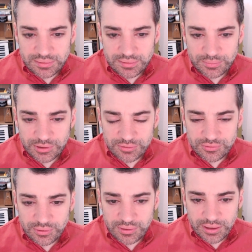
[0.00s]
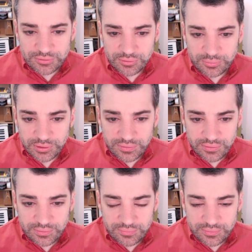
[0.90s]
I'm not sure actually what
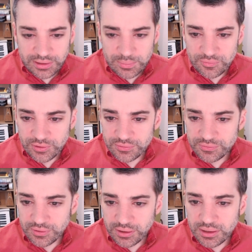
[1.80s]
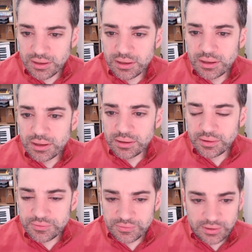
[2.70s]
the name of it is. Sorry.
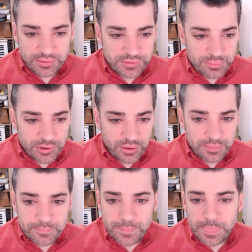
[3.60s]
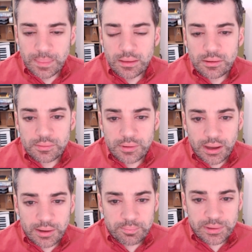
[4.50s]
Let's see. Let's keep going.
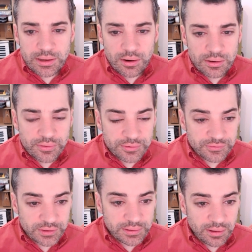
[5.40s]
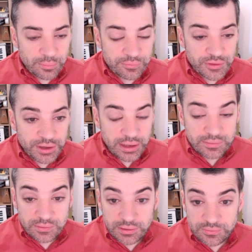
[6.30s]
Uh, B. Arthur's sitcom of the
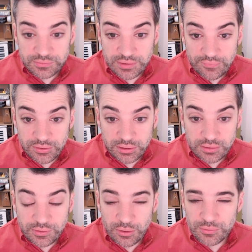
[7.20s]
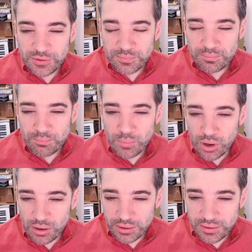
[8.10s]
nineteen seventies. Oh, is it
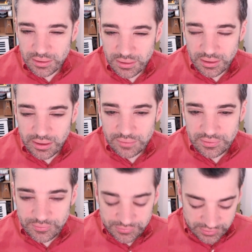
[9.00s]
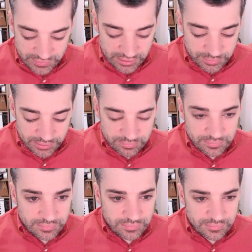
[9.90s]
Maude? I've never seen that, but
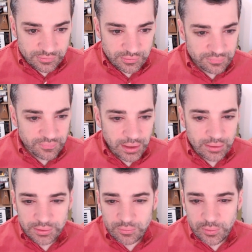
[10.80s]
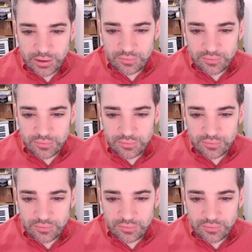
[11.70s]
I'm sort of vaguely aware